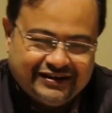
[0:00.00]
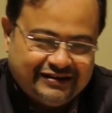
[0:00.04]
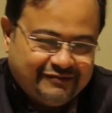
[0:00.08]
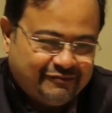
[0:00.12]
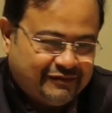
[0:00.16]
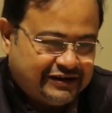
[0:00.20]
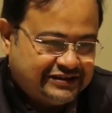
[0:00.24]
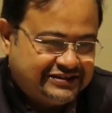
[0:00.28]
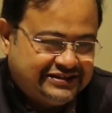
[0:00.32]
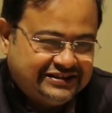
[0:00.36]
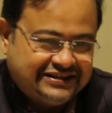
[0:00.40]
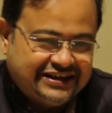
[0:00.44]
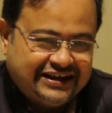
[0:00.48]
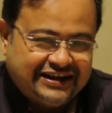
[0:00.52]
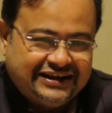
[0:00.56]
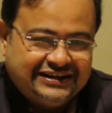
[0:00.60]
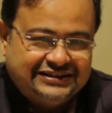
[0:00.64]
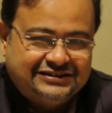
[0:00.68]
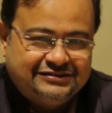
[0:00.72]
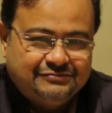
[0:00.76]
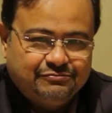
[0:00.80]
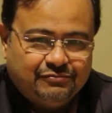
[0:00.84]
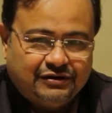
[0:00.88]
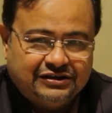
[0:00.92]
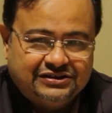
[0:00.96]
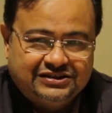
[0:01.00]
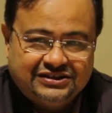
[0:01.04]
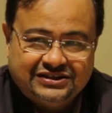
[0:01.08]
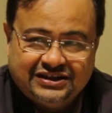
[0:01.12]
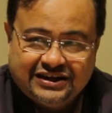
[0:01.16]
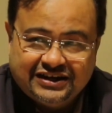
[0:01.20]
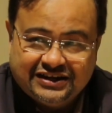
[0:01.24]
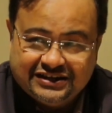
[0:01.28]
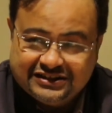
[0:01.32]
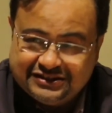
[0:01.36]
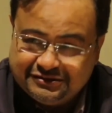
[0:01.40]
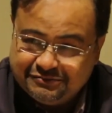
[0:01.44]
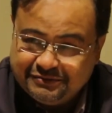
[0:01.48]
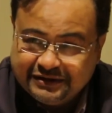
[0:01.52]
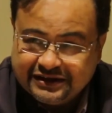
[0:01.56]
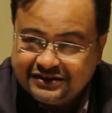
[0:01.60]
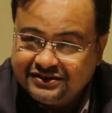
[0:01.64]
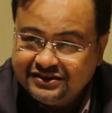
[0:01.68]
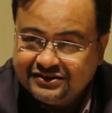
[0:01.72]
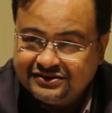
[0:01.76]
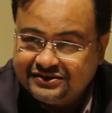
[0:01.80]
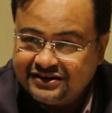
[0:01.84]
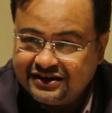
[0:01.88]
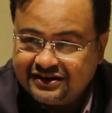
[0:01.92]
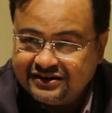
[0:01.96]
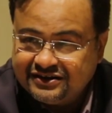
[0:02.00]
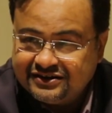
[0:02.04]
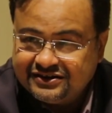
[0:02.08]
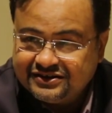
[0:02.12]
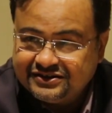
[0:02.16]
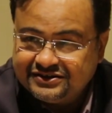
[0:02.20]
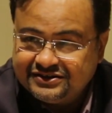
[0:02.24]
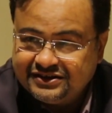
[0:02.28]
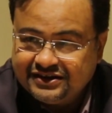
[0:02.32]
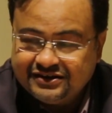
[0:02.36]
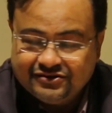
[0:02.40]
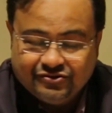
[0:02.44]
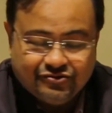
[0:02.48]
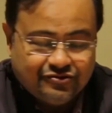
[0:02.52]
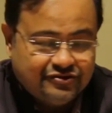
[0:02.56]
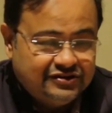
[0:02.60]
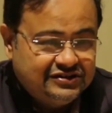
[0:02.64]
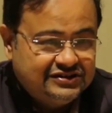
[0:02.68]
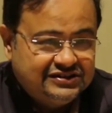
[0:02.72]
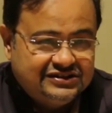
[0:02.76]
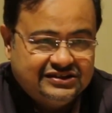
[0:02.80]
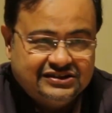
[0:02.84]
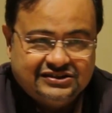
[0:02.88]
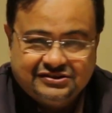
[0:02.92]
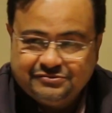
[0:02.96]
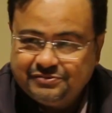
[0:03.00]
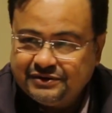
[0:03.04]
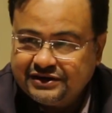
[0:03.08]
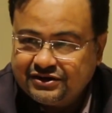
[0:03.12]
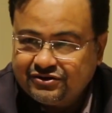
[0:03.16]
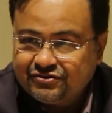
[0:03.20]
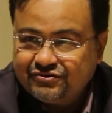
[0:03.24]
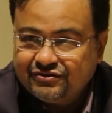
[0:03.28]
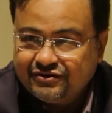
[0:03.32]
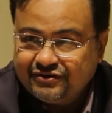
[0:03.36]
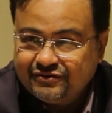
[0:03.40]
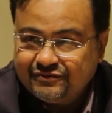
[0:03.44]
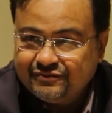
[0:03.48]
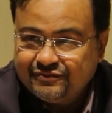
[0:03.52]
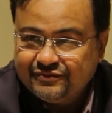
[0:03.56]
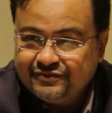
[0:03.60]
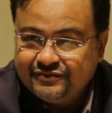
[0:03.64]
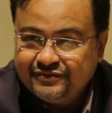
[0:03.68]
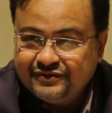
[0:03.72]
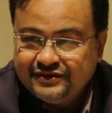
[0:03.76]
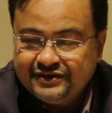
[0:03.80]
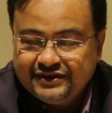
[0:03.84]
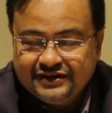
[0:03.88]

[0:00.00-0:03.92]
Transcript: Much as I respect the scientist, and no disrespect to him,